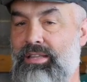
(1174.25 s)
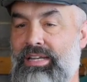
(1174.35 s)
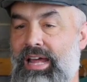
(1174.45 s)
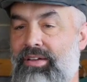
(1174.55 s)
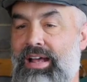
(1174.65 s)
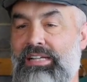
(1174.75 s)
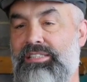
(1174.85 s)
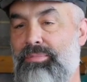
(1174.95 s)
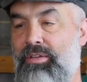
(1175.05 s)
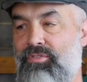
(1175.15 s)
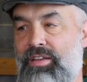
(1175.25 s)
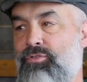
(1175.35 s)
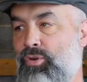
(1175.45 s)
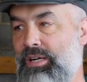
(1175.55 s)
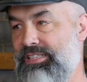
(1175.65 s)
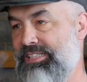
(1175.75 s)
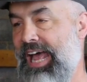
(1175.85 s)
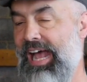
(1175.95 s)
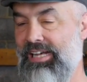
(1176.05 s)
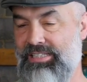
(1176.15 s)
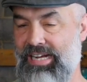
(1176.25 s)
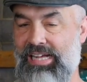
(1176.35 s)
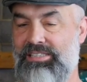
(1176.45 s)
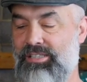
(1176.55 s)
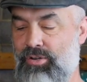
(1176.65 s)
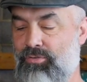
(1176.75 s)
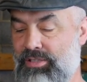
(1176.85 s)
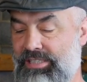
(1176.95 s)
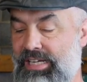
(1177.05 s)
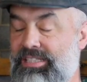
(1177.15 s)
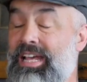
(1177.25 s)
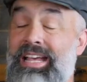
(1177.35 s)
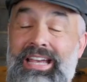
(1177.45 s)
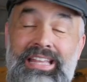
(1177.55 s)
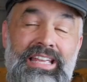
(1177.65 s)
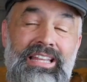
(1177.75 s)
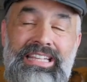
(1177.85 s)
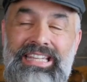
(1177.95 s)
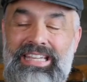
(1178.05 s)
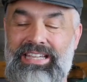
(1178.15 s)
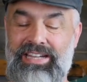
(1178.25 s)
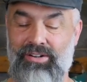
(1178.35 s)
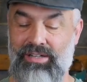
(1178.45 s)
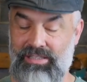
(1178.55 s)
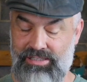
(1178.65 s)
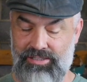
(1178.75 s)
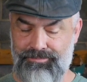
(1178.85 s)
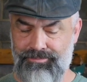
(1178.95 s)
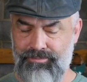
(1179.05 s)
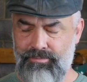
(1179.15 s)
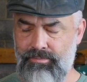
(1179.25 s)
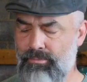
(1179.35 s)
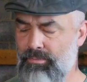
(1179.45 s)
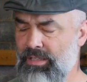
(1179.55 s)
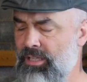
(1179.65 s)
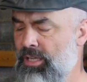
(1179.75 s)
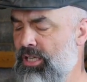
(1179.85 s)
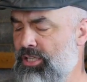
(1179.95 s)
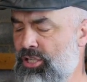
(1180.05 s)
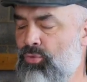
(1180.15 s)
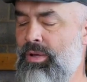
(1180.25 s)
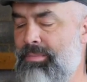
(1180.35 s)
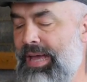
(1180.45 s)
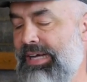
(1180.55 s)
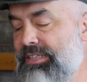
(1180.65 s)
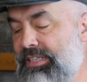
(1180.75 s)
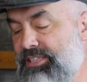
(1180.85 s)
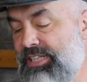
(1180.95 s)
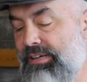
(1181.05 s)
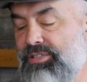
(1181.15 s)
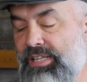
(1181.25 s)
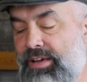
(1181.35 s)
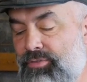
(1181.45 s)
knife has to be fit for its task. It has to do for its task. And the other key here is, could we make the chef's knife